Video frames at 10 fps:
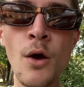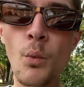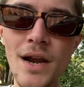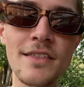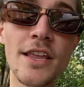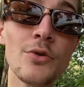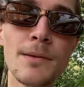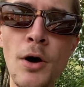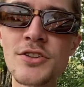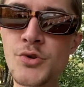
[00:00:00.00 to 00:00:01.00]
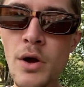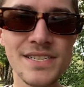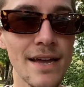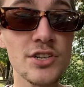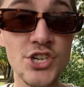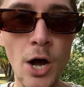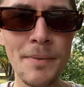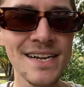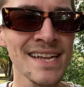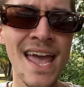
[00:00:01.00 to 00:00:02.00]
one of the Uniball 207 gel
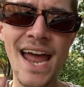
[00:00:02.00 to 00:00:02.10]
pens,